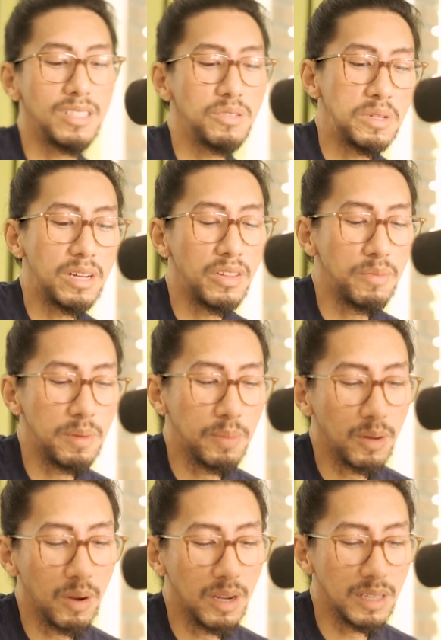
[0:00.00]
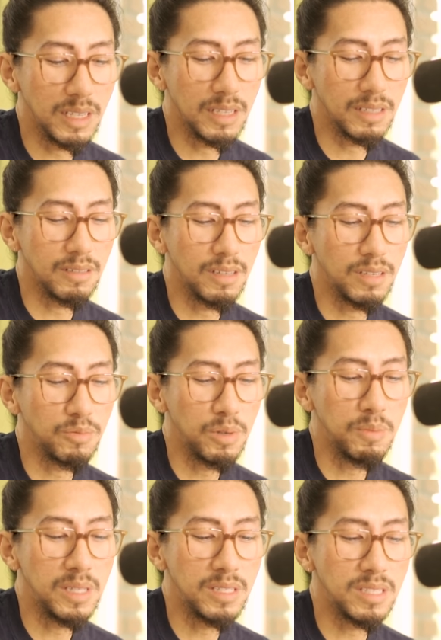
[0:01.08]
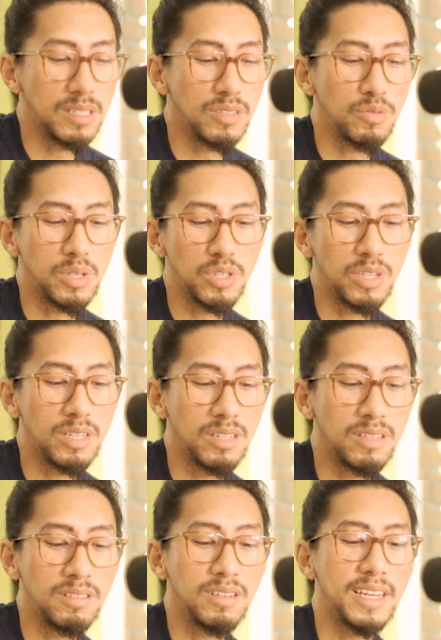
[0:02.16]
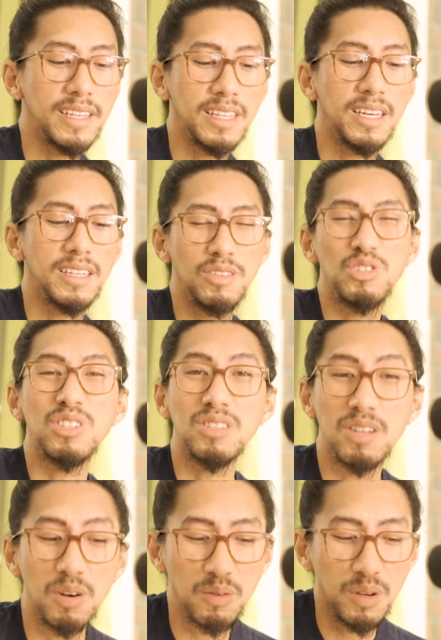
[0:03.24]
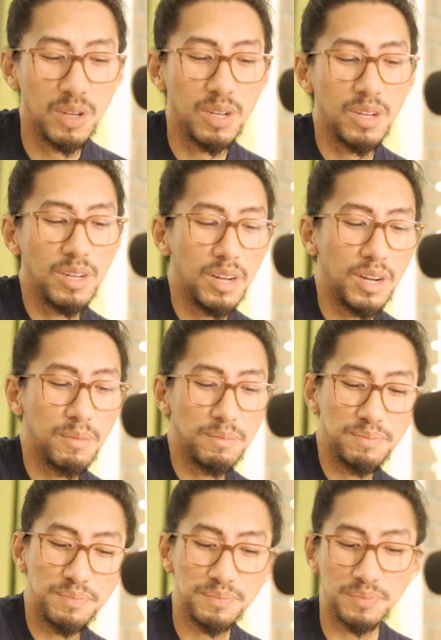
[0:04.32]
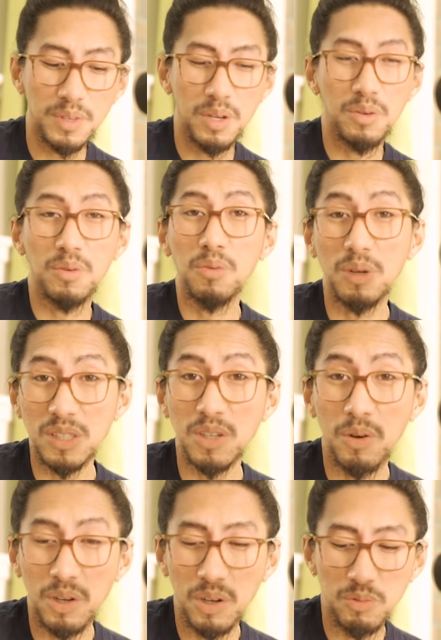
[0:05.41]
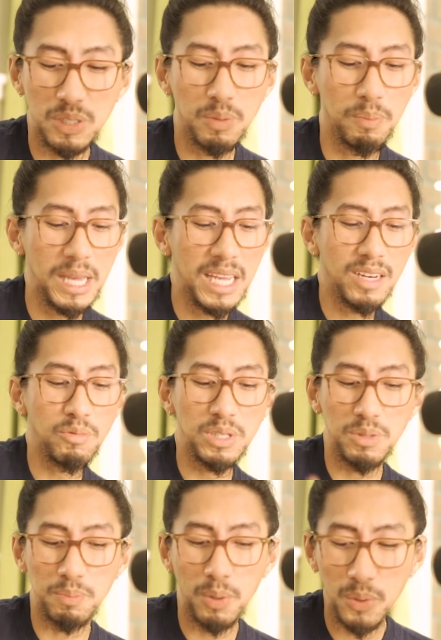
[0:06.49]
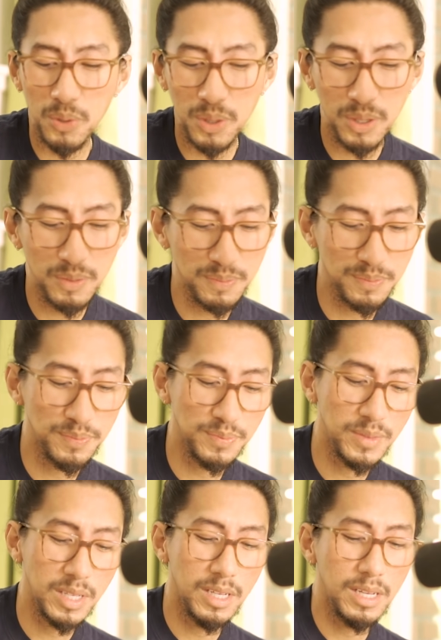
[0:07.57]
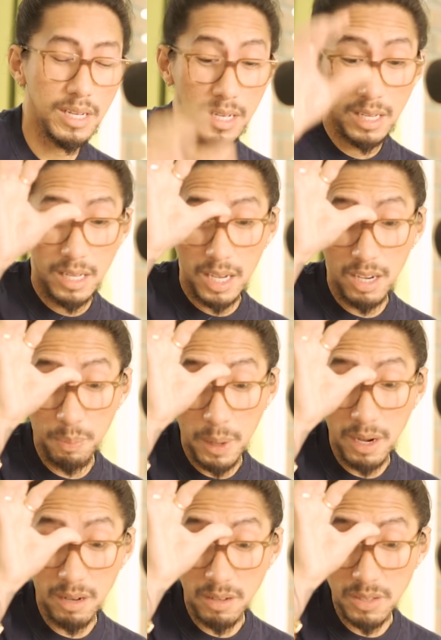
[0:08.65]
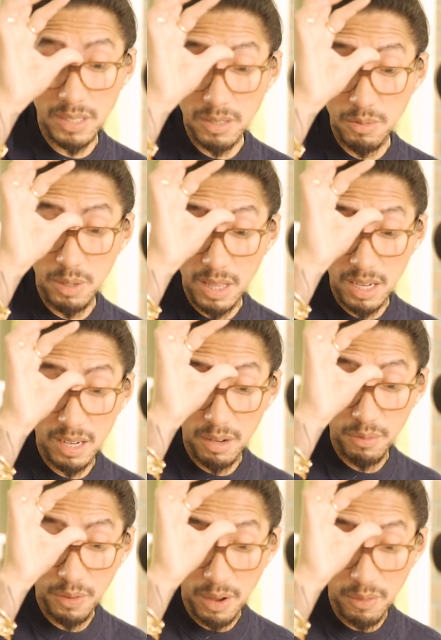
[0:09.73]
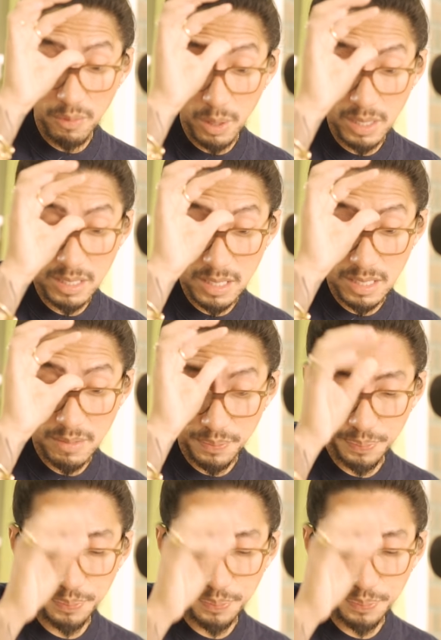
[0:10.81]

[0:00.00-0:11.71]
is what other people call it like uh, women's intuition like that you just know um what's going on with your man with your boy mm-hmm. Eight of Pentacles with the Five of Wands.